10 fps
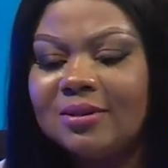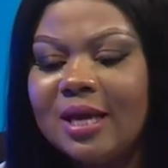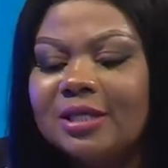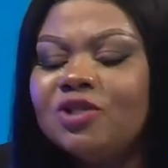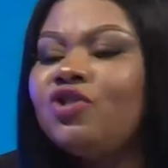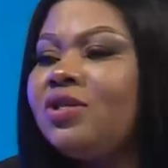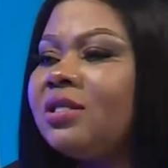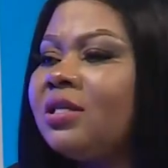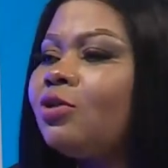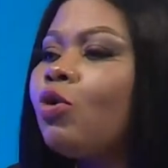that
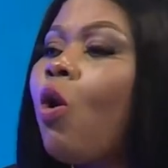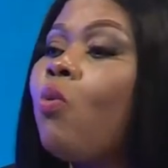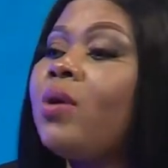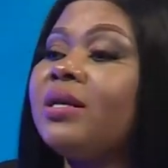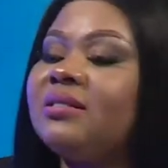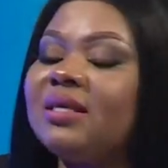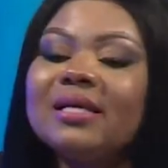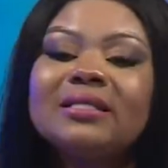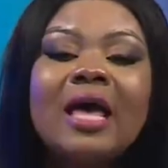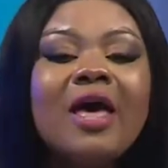Jesus always does.